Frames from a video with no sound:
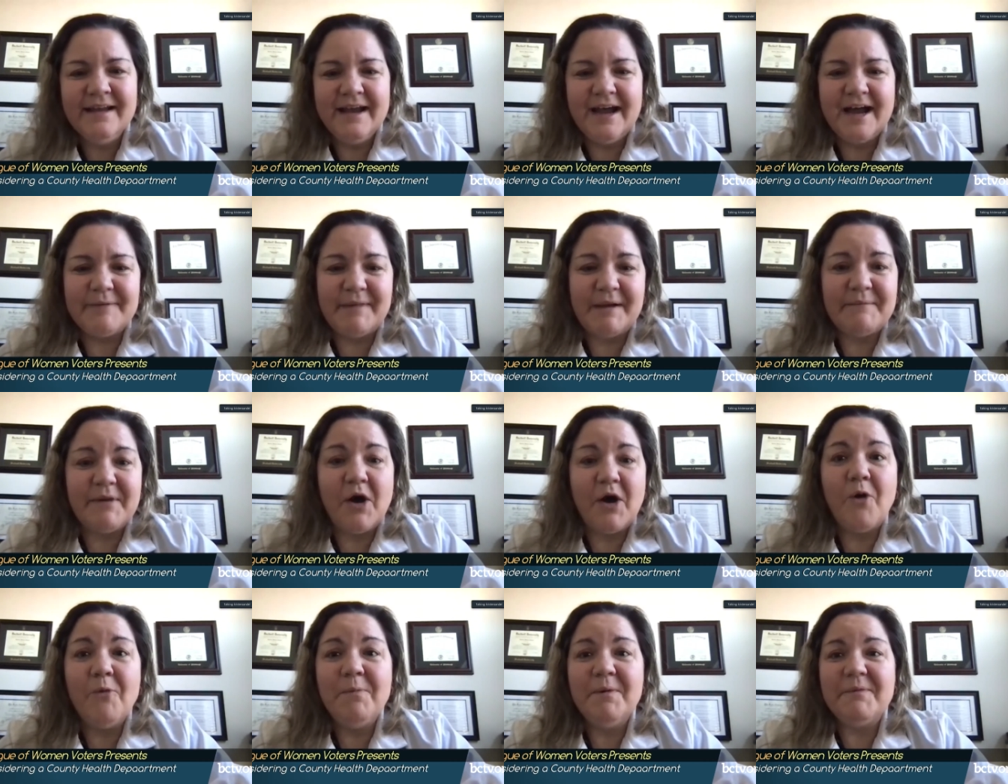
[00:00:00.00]
Um, I'm
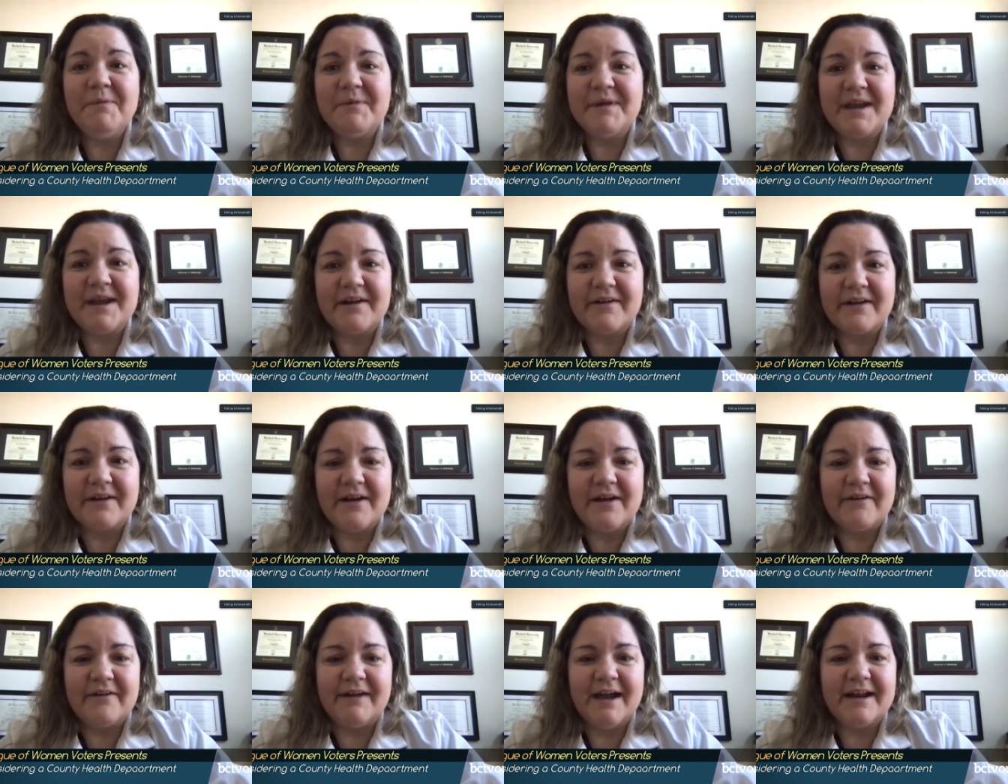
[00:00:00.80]
hoping we can
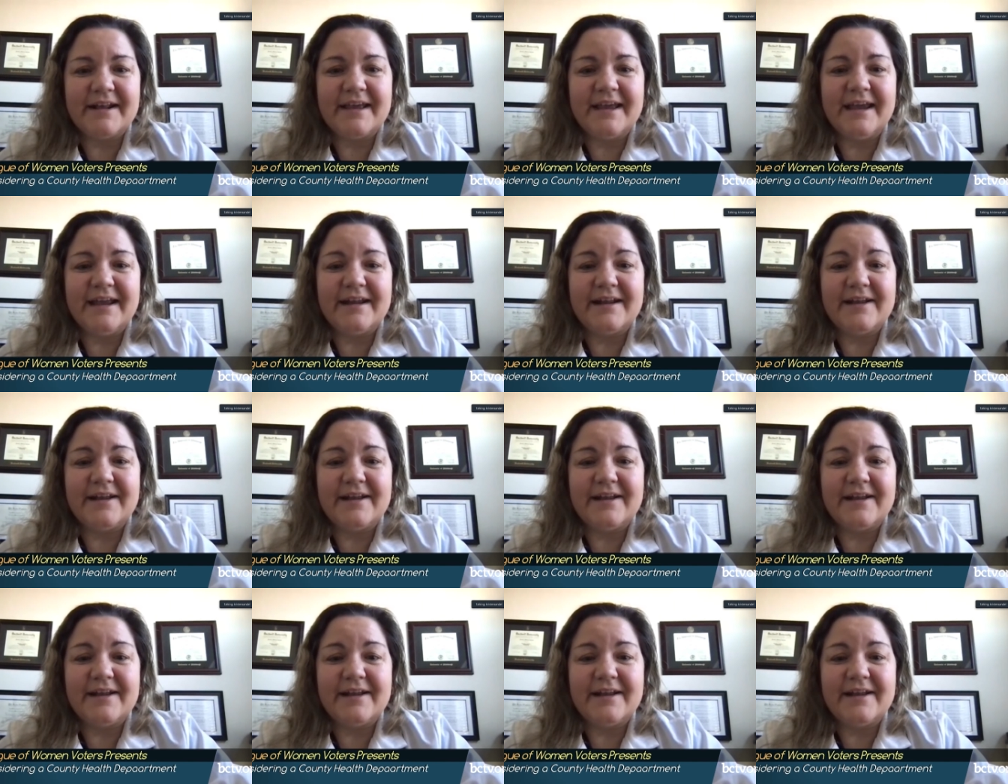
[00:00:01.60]
eradicate